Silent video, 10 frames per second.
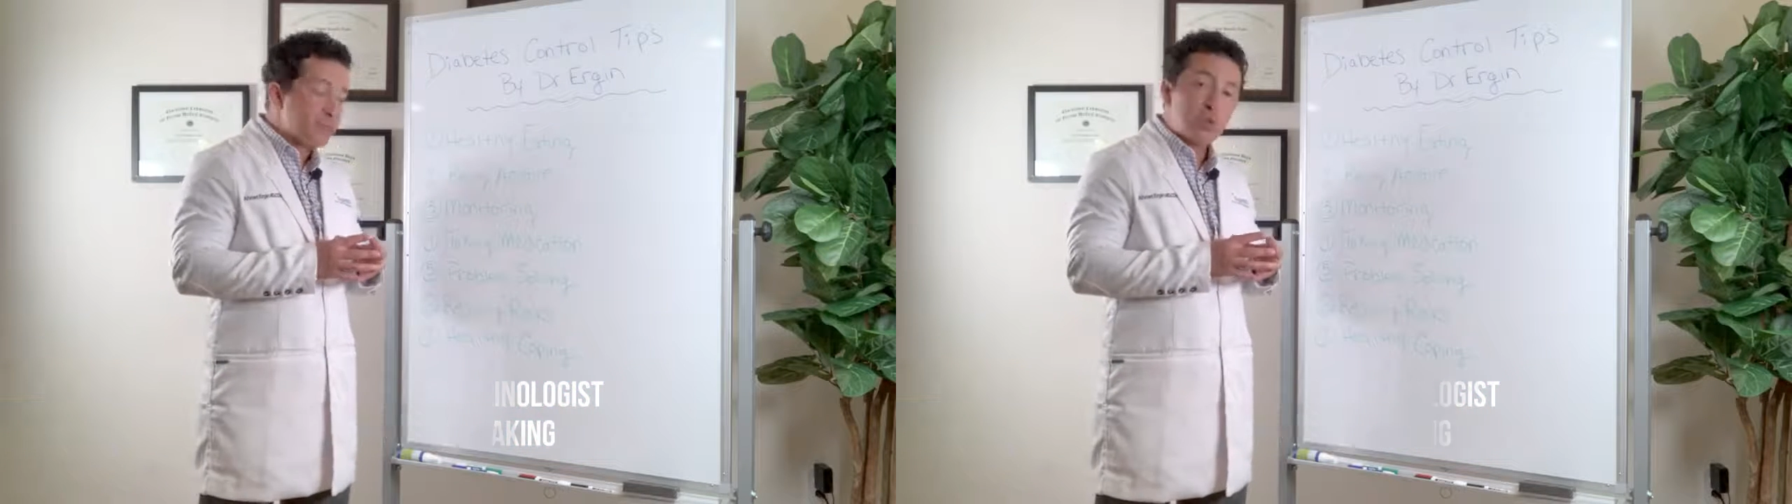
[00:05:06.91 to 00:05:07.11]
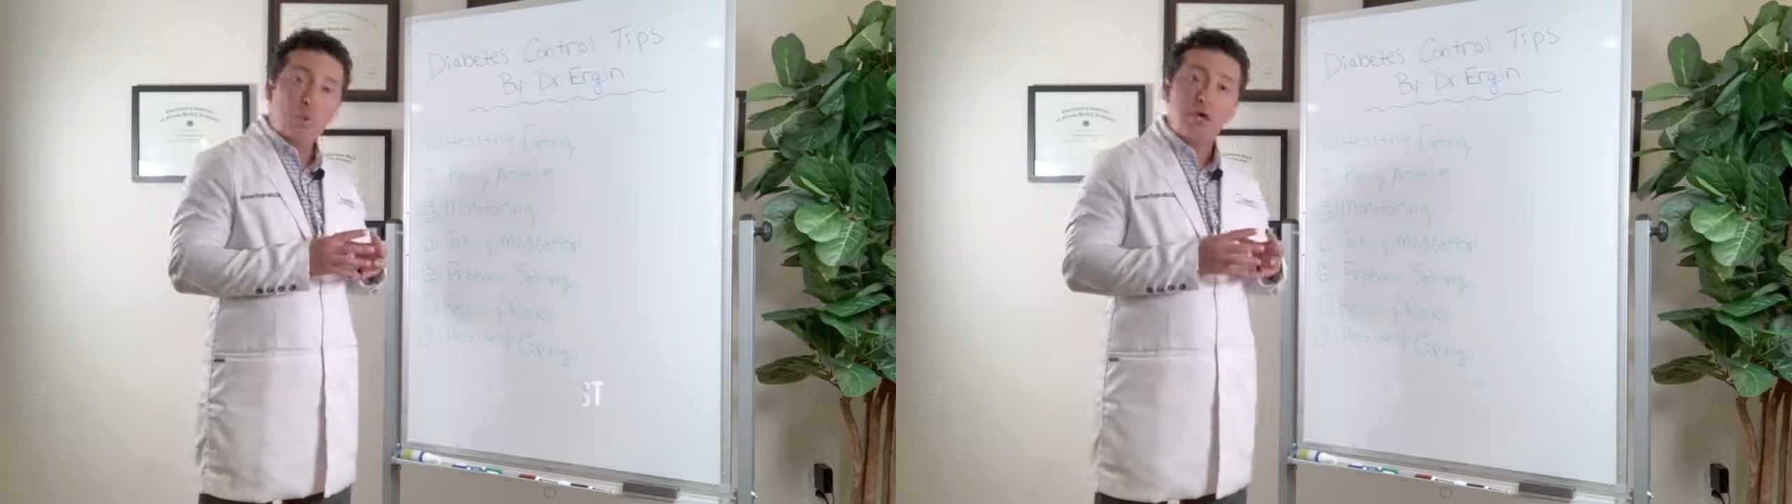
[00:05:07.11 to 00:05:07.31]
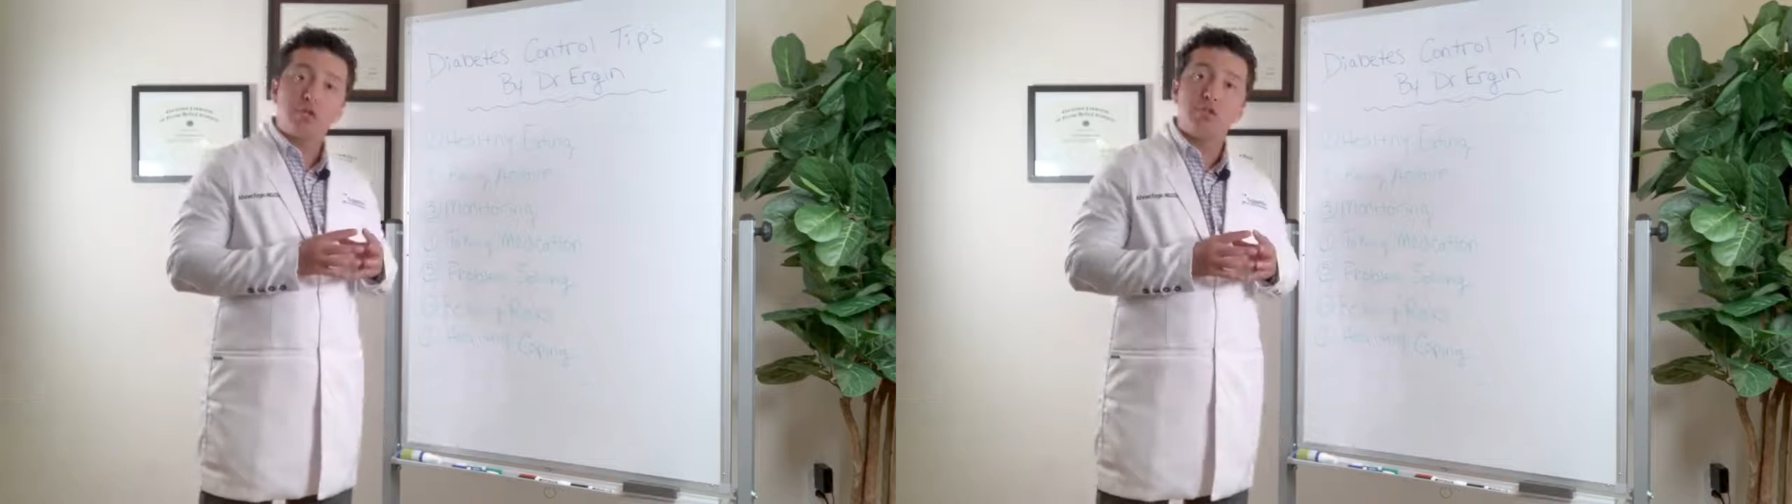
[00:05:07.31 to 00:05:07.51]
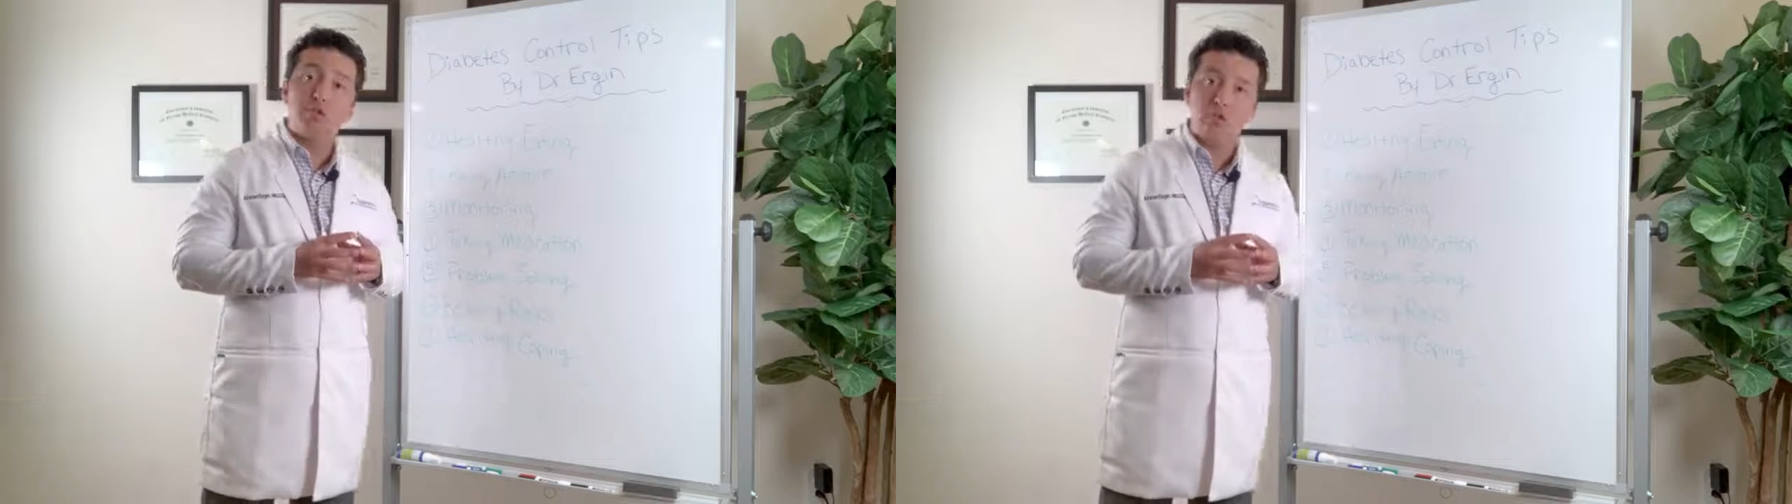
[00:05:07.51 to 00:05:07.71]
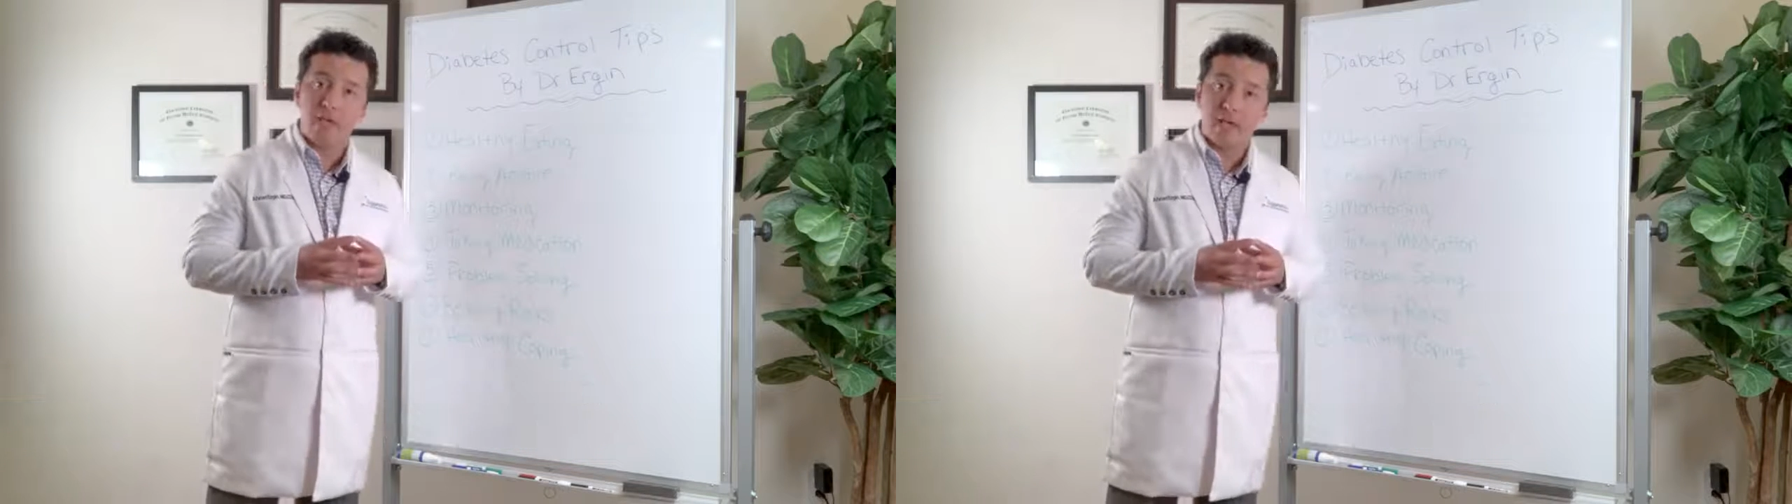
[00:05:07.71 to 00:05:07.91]
The way to
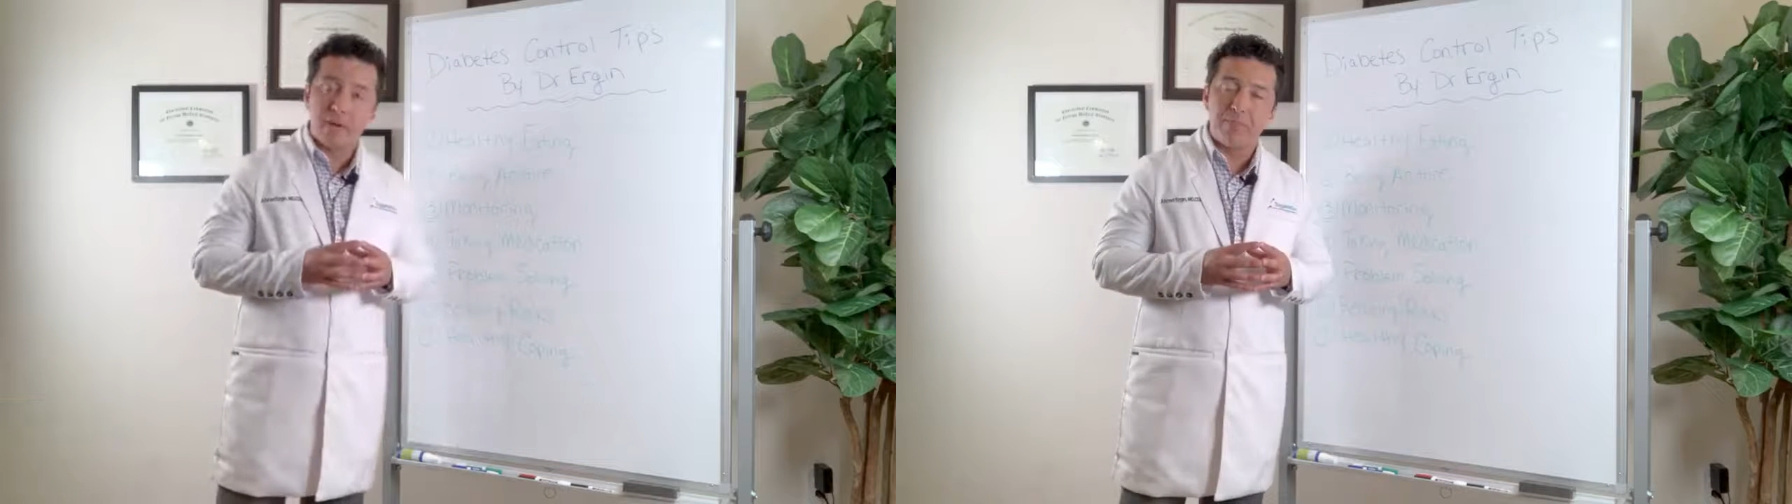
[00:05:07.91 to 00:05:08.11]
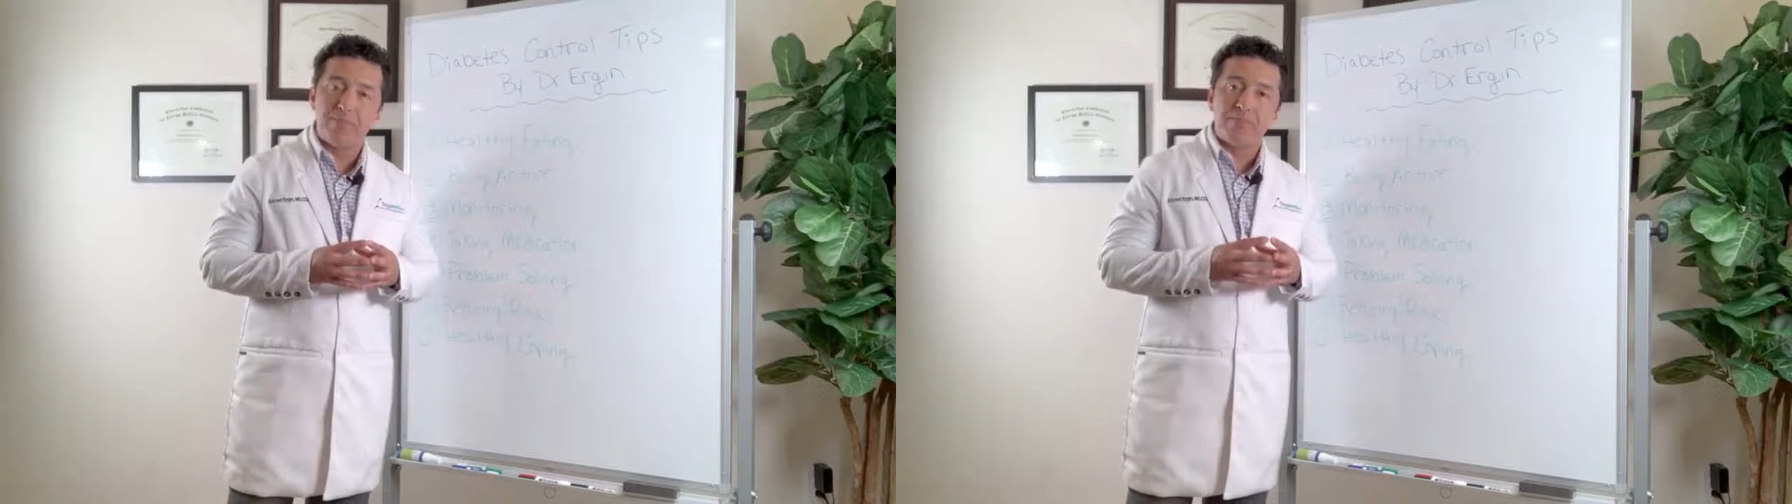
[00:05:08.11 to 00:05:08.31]
do that